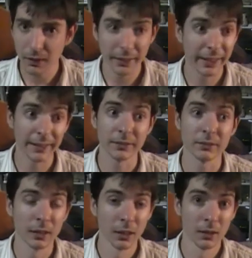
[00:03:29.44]
And
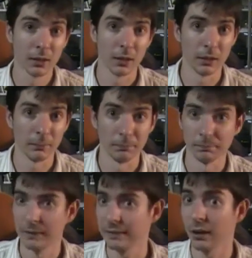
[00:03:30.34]

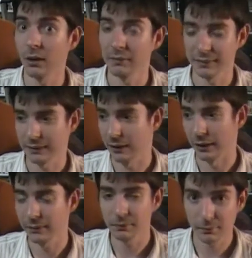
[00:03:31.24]
he's obviously
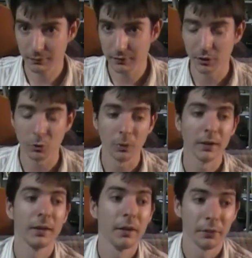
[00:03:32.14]
not. So
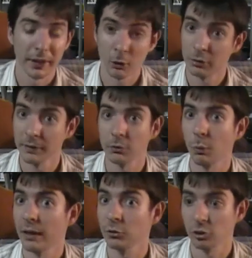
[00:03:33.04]
they go on this
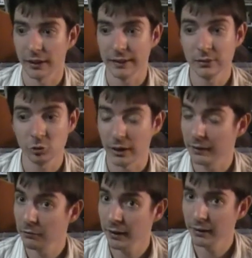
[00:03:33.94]
wild chase trying
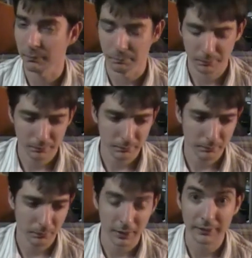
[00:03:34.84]
to find him,
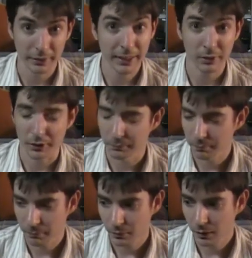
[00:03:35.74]
the killer,
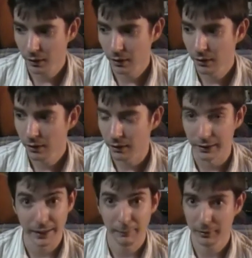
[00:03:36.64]

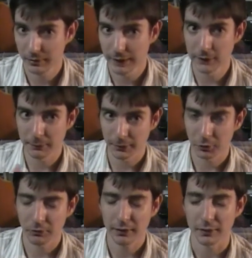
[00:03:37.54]
him and Inspector
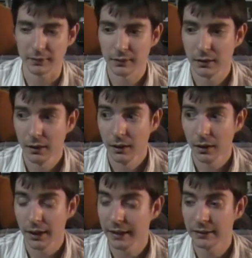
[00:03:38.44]
Fields.
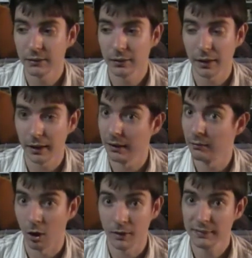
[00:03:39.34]
And
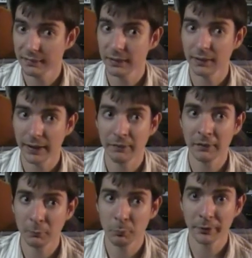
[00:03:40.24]
honestly,
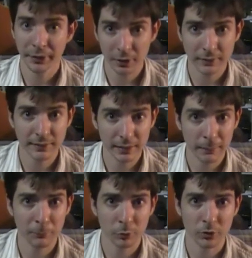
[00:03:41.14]
that's a pretty good
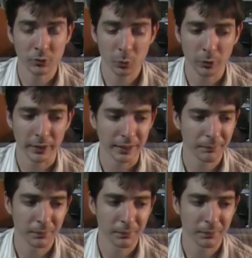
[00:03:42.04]
setup for a story.